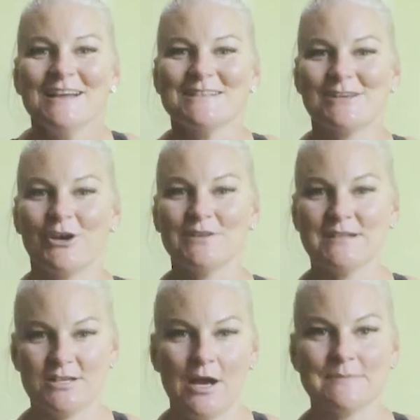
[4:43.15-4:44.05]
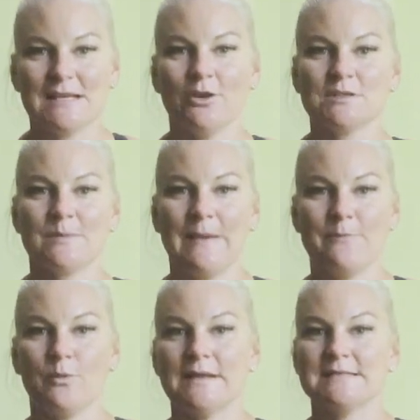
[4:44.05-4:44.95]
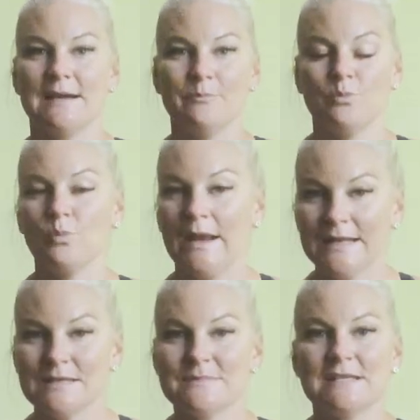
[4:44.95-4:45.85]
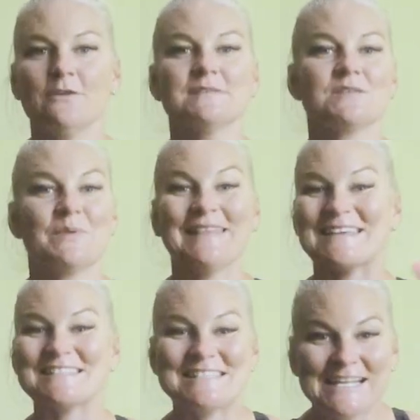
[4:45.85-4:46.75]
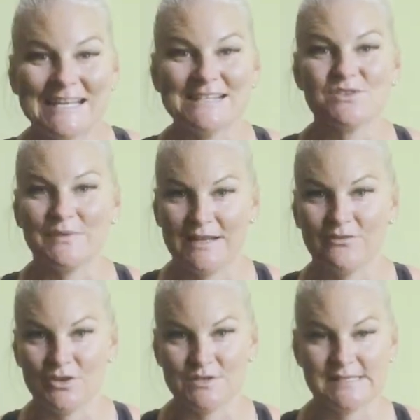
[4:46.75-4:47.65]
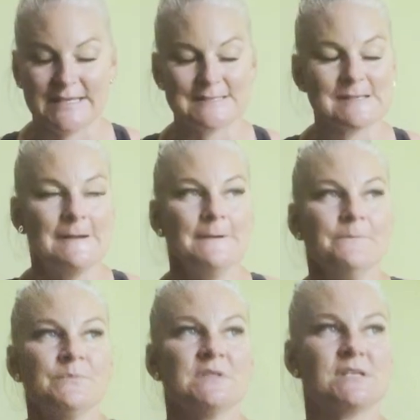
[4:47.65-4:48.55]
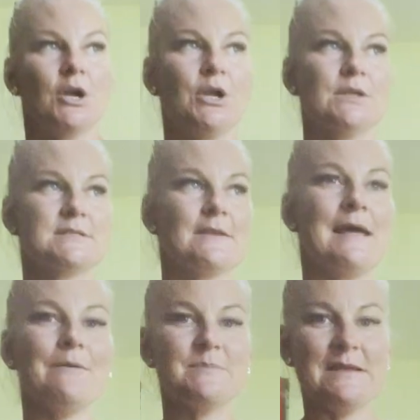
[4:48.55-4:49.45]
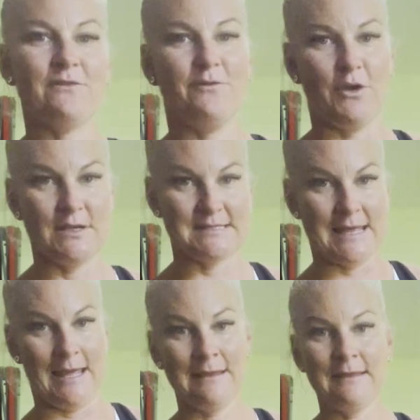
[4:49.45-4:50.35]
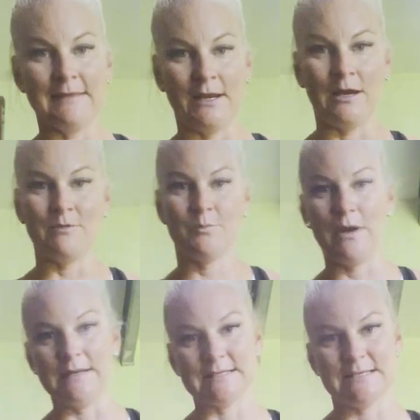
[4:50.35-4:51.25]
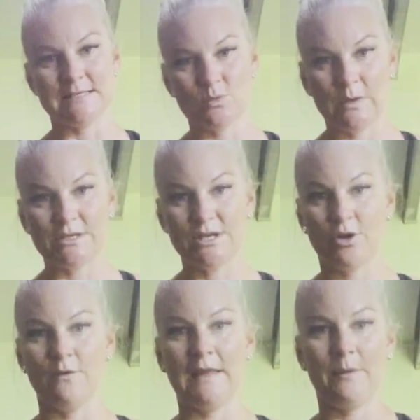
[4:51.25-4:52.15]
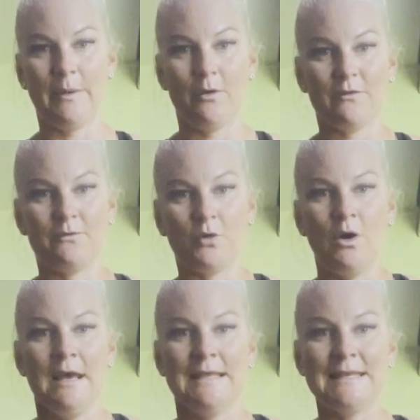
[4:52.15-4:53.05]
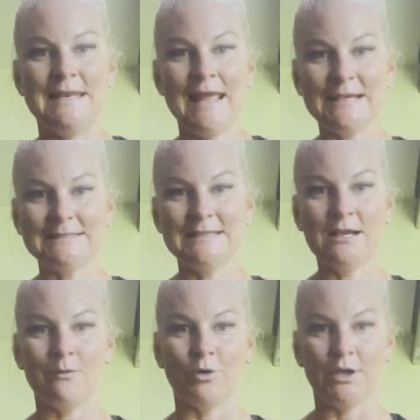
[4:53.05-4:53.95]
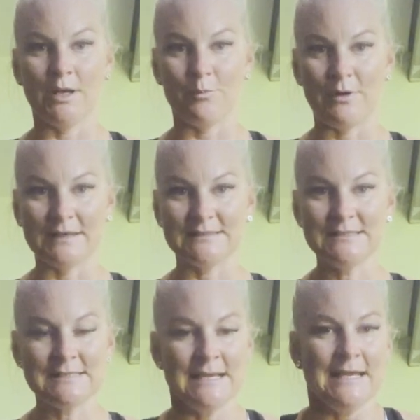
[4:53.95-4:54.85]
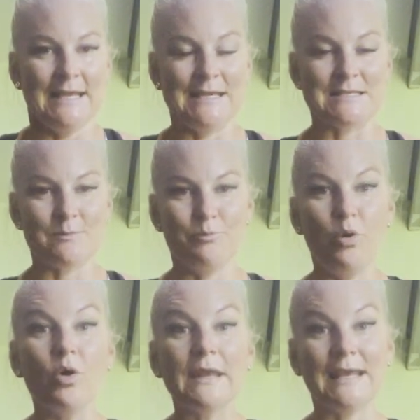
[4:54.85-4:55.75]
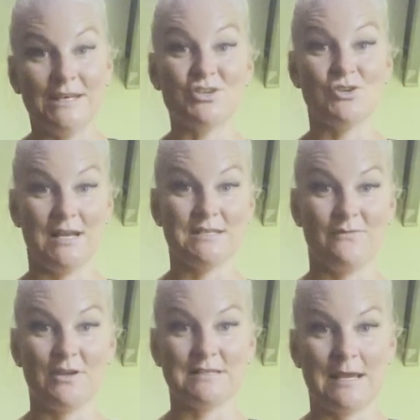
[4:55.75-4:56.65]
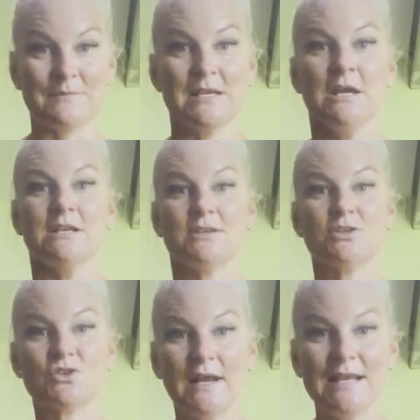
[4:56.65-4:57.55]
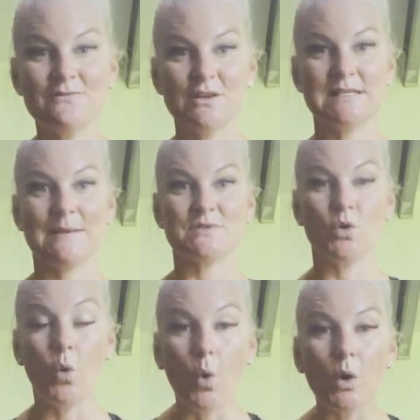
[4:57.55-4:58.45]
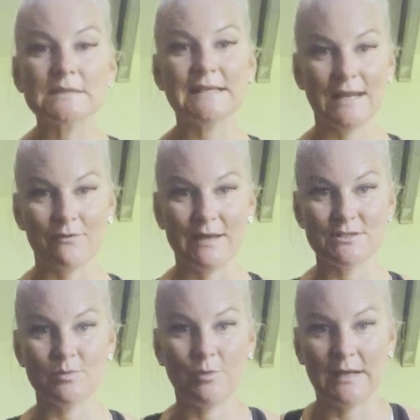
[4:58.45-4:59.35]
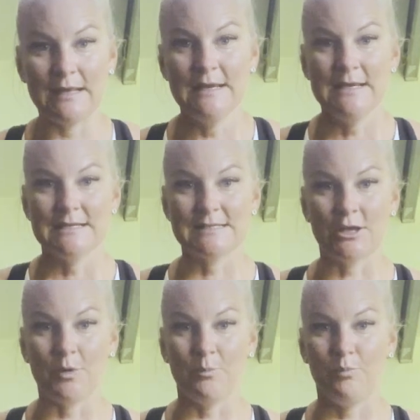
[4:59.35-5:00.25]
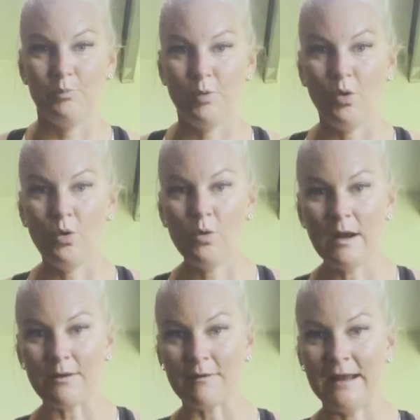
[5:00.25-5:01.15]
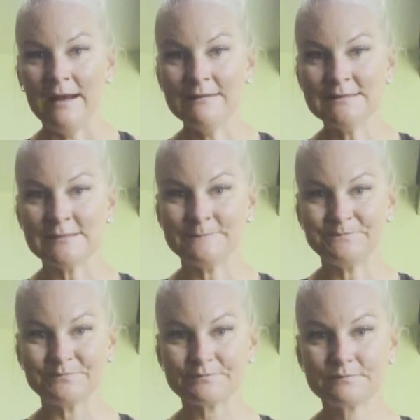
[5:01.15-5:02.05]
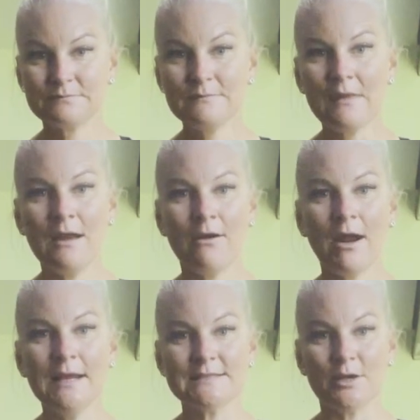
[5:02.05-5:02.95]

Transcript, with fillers: So the times that lots of people end up wetting themselves is when they sneeze or any of those things. So that would be the first thing that I would practice, is switching on that pelvic floor. The next thing I want you to practice is pulling in your transverse abs. So the transverse abs corset around your body. So pull around, all right?